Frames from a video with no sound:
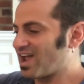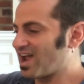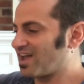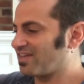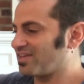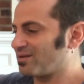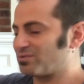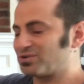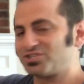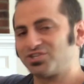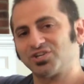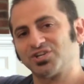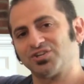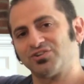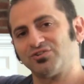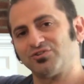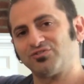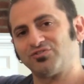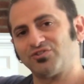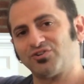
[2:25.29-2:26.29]
And then what you
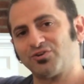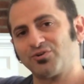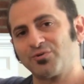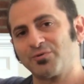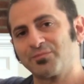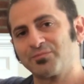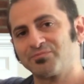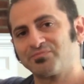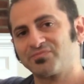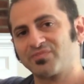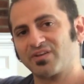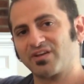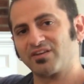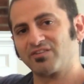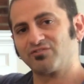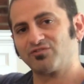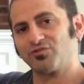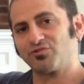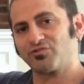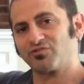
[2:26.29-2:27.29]
can do too
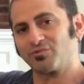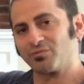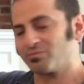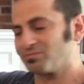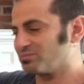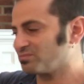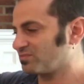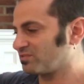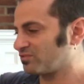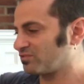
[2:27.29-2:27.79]
is do some